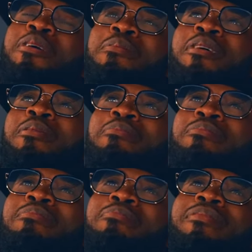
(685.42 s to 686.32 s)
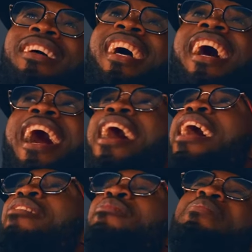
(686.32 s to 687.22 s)
um, um, I,
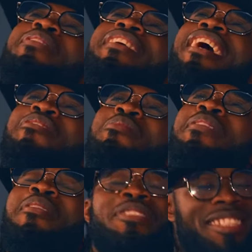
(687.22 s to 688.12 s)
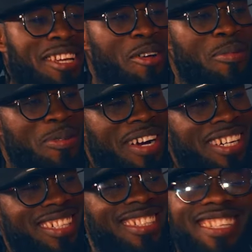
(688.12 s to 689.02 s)
I, remember, I remember I was a terrible
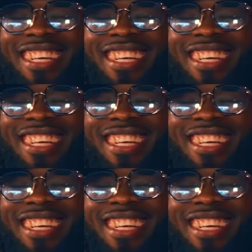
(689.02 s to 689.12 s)
writer,